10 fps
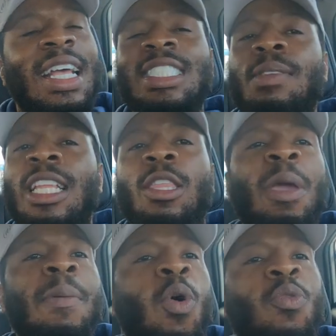It seems like the
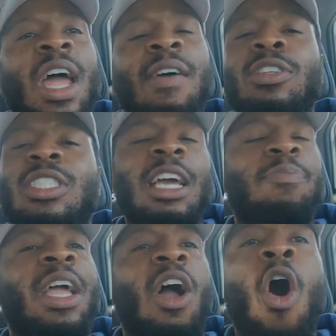people who never
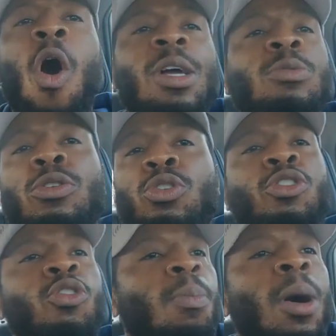tip, they always want you to do the